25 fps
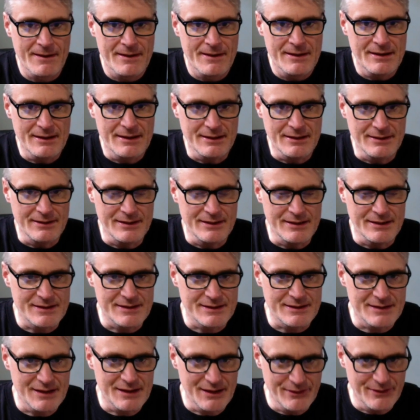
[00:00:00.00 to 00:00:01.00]
in
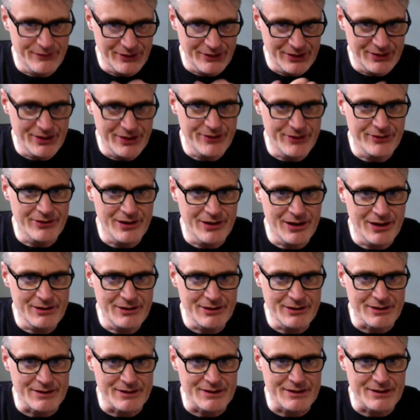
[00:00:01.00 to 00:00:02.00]
this of another
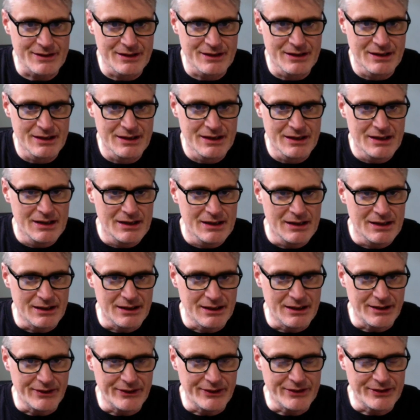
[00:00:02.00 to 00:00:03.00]
artist.
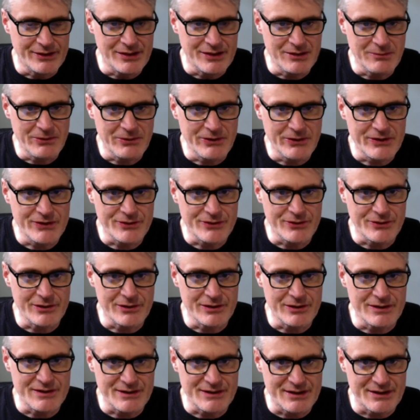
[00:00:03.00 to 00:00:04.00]
The name of the
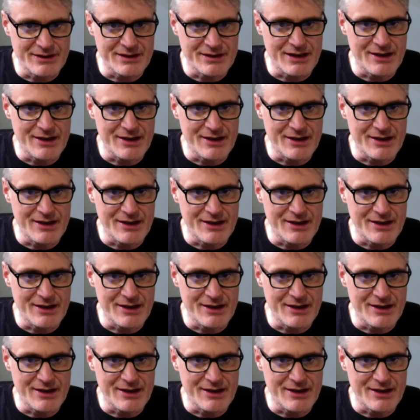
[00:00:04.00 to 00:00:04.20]
story is To Die